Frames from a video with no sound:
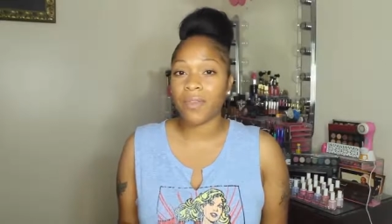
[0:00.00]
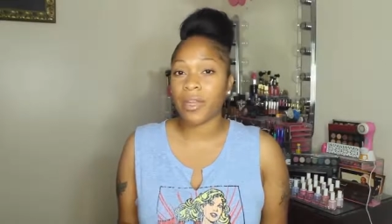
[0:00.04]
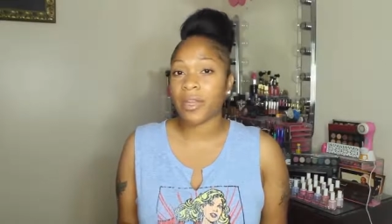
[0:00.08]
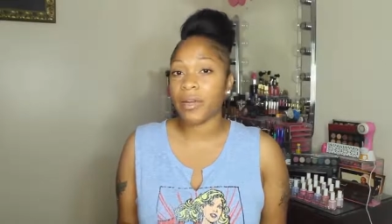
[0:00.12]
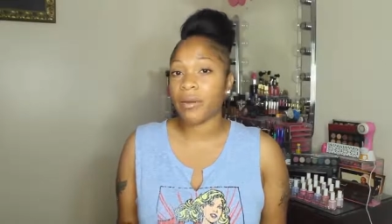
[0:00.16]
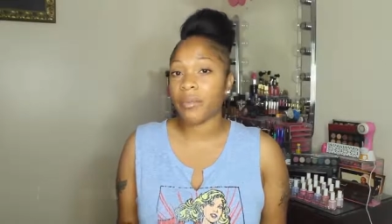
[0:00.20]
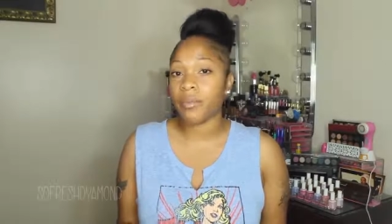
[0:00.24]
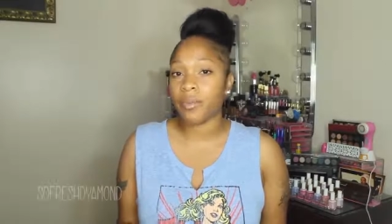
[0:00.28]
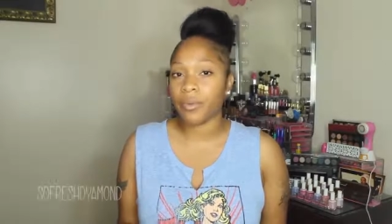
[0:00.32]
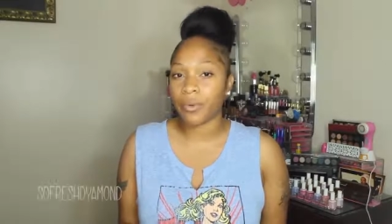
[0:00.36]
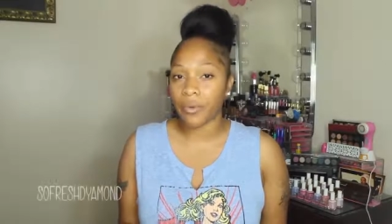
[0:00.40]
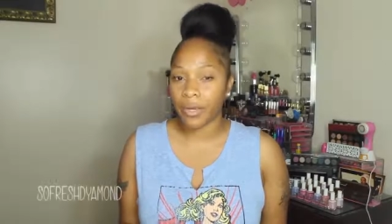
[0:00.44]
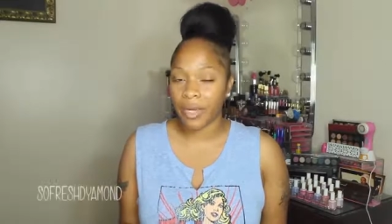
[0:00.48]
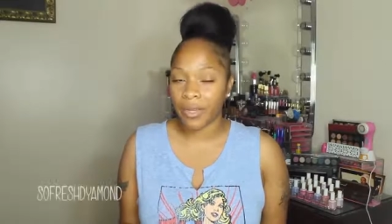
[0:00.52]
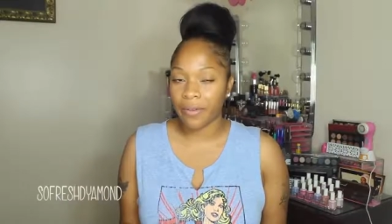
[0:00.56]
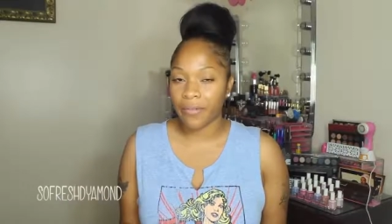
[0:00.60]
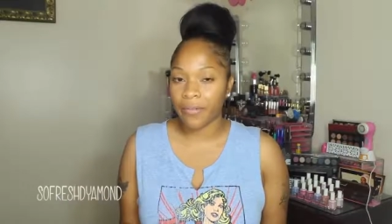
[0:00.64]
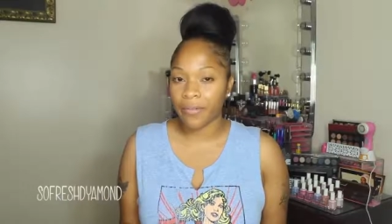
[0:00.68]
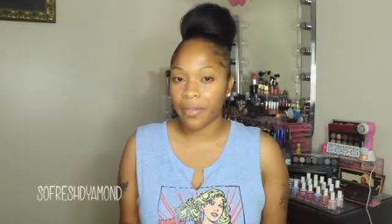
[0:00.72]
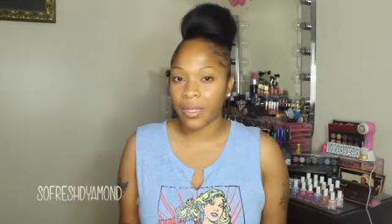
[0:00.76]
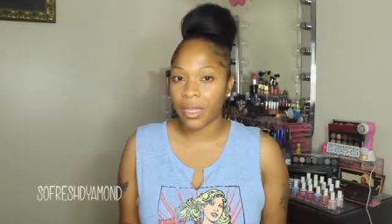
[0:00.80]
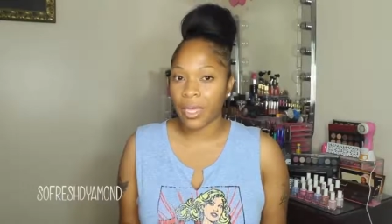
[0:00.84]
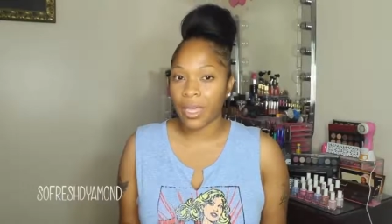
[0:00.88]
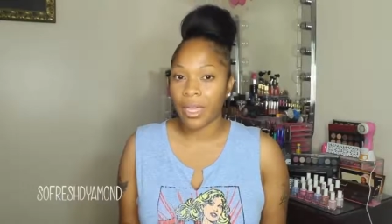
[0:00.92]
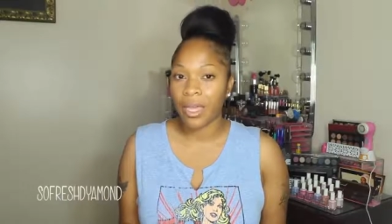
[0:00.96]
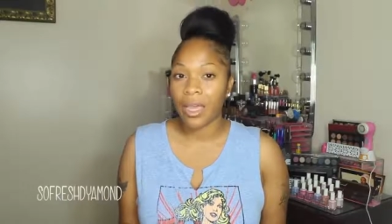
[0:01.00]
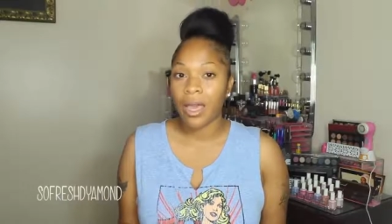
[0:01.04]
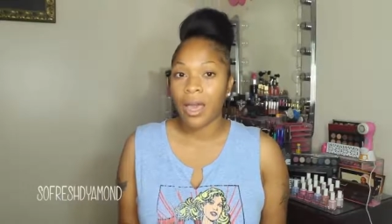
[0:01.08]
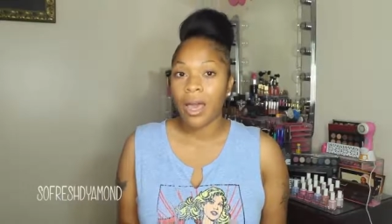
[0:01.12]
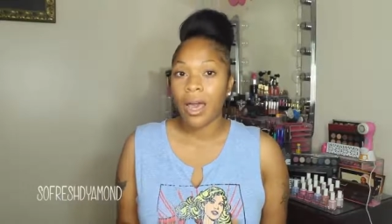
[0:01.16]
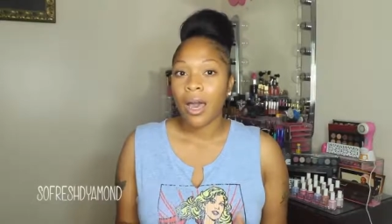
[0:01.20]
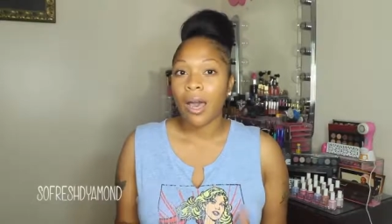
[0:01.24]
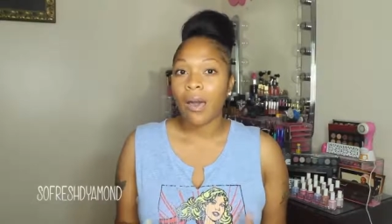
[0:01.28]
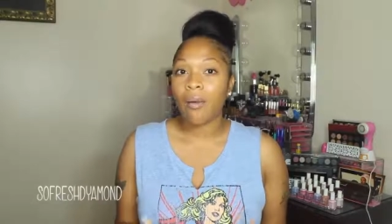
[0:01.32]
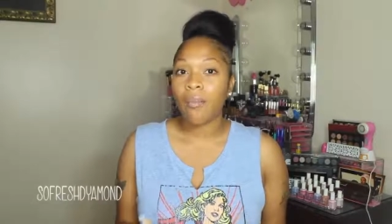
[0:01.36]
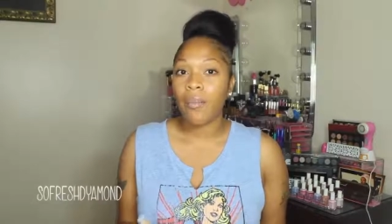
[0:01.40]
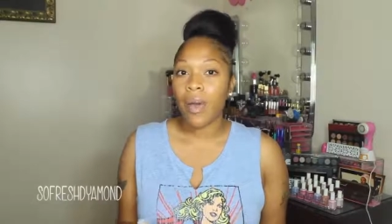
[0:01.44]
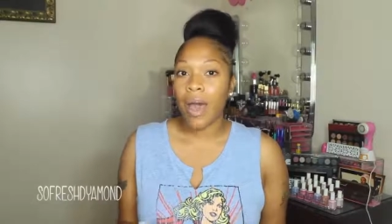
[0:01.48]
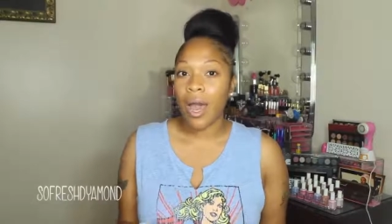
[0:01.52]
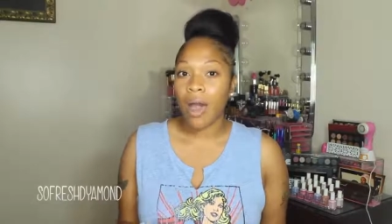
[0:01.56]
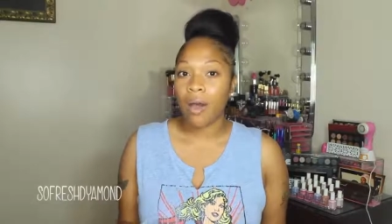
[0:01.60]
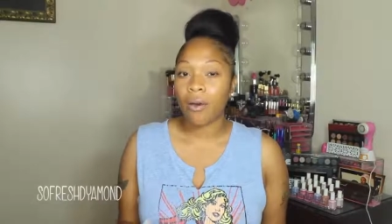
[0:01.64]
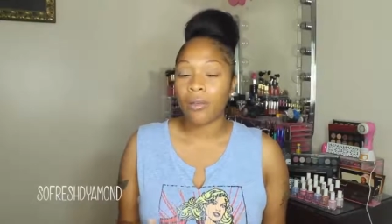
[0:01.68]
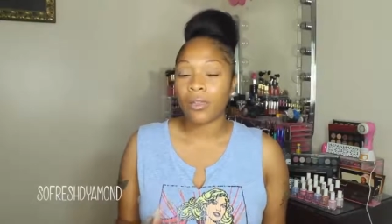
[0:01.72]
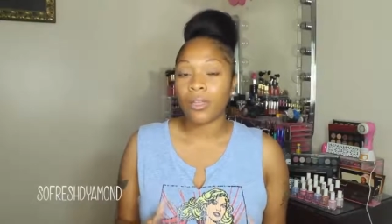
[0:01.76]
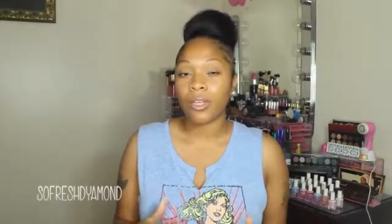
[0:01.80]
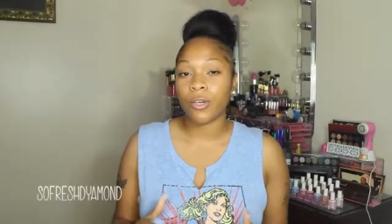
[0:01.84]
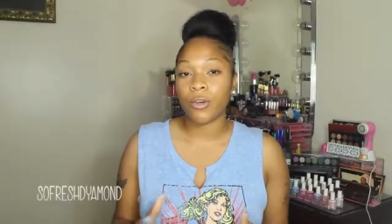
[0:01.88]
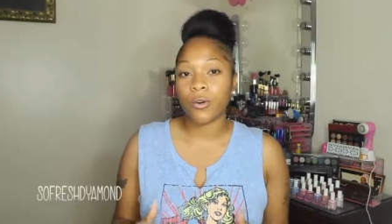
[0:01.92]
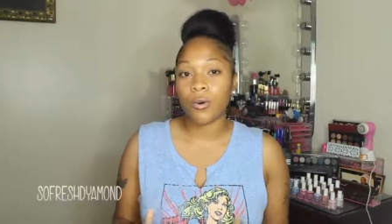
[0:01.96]
instant reshape to your
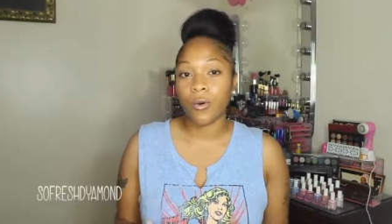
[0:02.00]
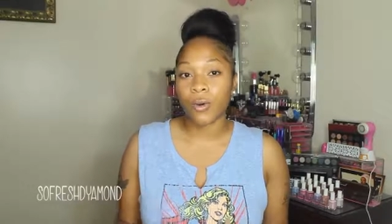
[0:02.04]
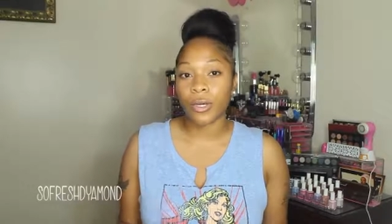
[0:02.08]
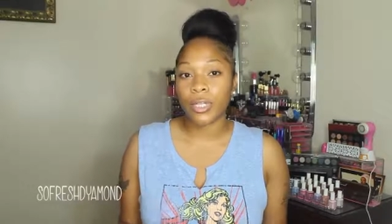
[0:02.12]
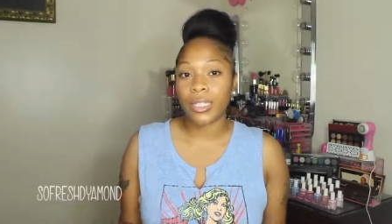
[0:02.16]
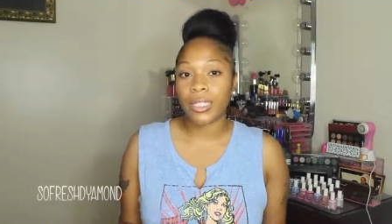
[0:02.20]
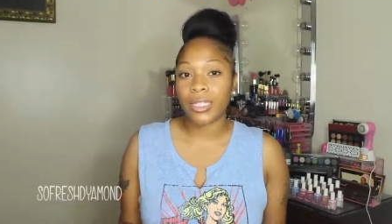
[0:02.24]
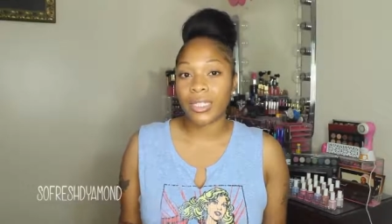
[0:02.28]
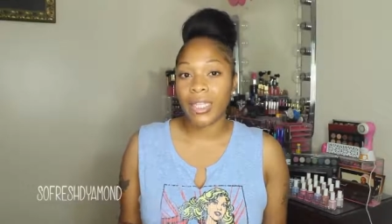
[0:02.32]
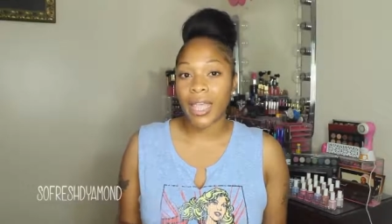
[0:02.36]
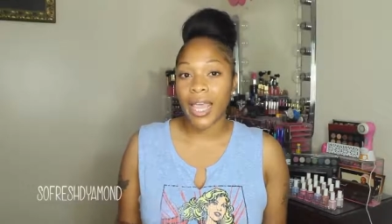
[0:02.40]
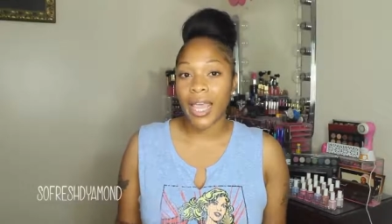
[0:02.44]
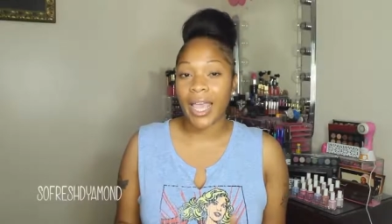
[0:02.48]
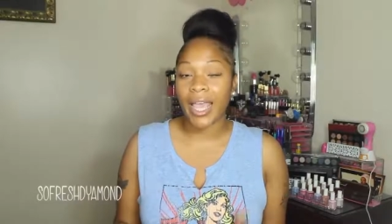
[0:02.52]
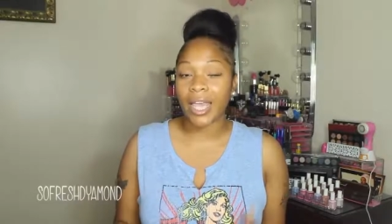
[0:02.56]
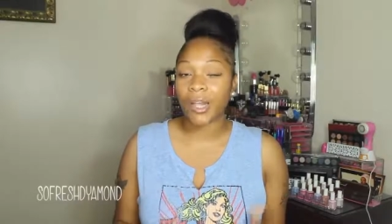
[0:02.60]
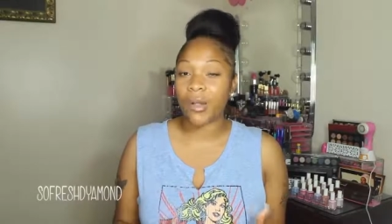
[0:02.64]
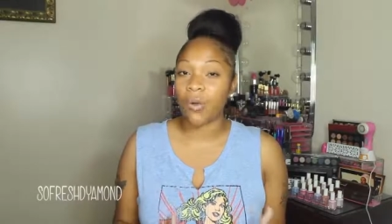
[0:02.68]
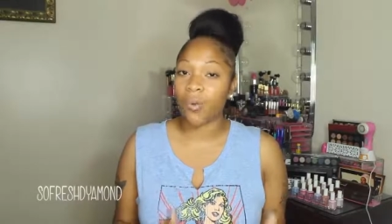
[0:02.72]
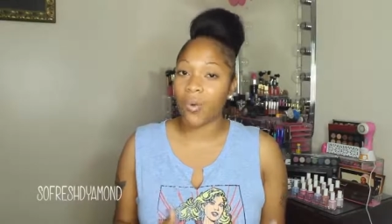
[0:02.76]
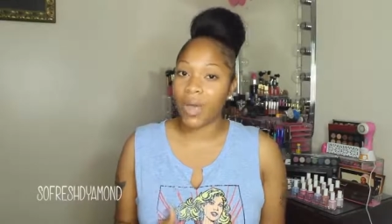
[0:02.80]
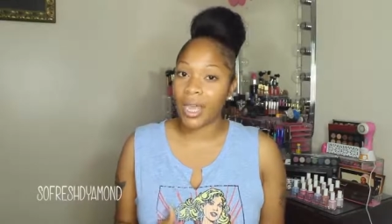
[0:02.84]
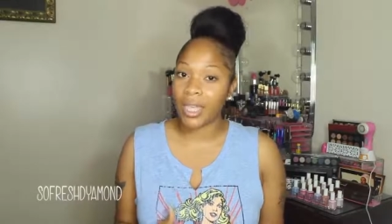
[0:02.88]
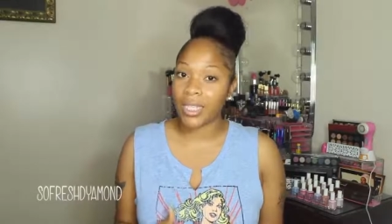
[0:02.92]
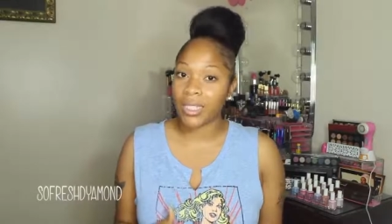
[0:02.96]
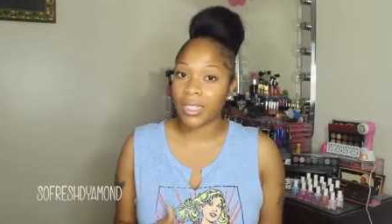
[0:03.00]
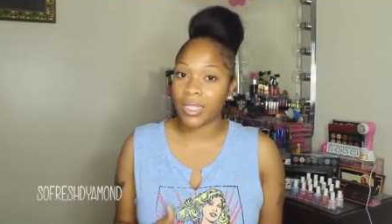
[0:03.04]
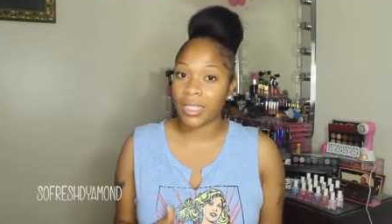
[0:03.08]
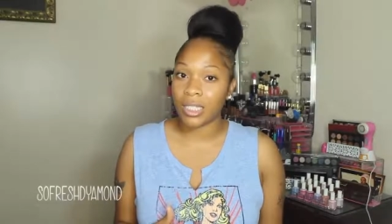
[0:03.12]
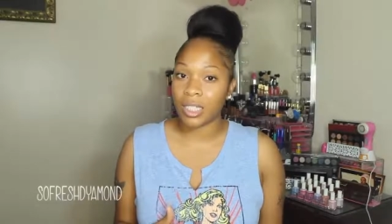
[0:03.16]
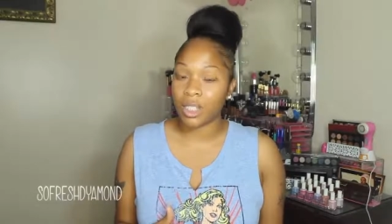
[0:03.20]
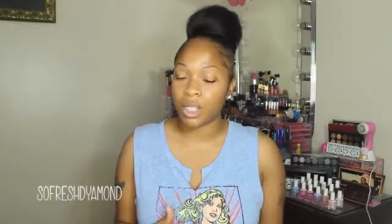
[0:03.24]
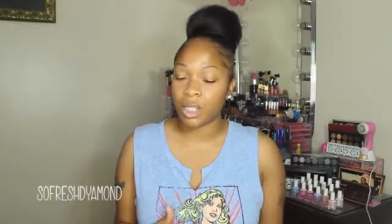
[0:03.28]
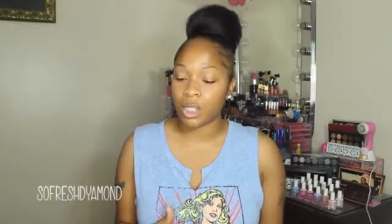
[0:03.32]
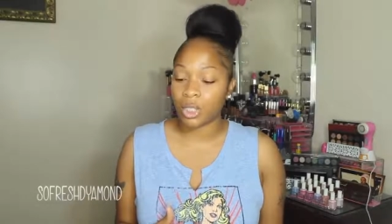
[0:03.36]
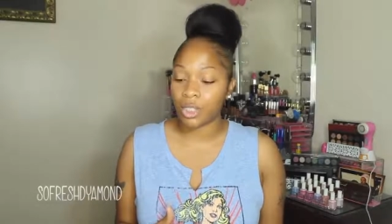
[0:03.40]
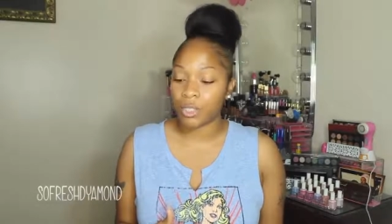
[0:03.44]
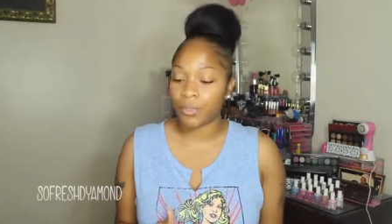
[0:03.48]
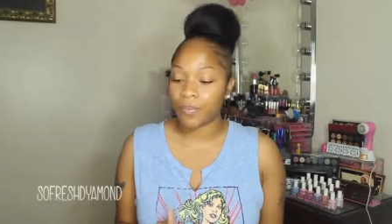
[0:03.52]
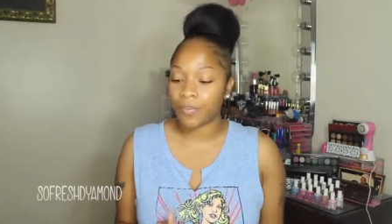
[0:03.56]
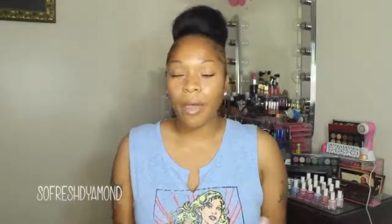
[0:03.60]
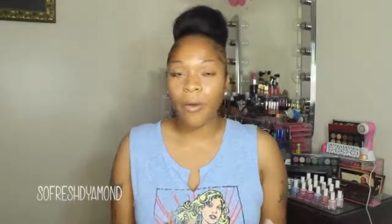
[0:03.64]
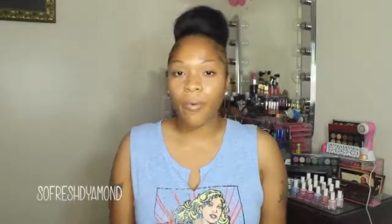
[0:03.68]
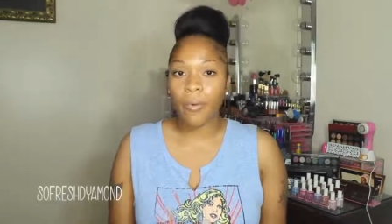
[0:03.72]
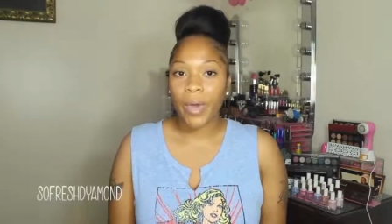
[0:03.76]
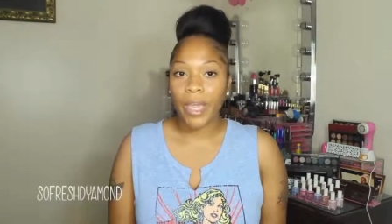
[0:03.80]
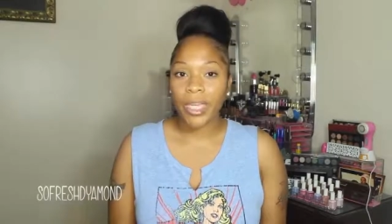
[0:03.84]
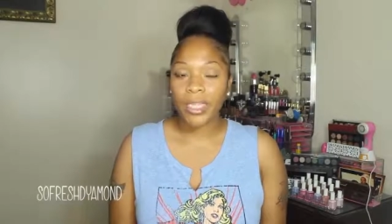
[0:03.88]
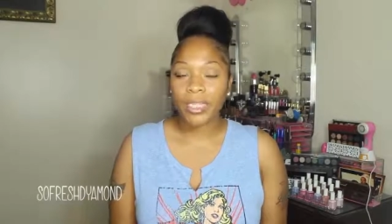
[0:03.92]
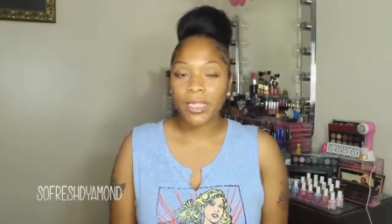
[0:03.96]
waistline, but they are different in
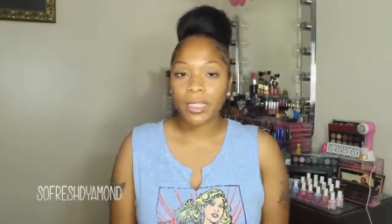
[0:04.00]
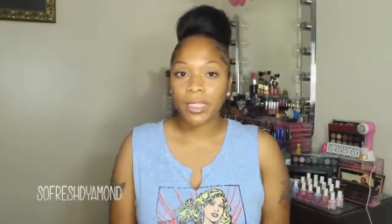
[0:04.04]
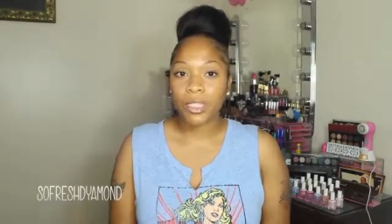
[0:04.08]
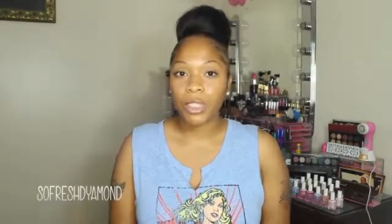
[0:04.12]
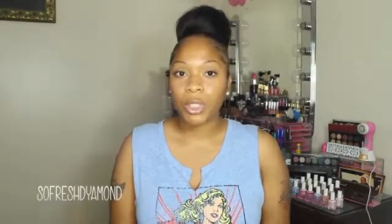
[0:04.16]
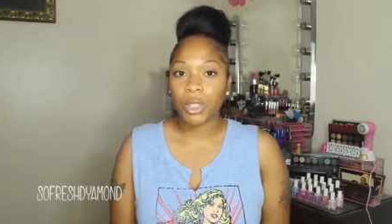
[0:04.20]
several ways.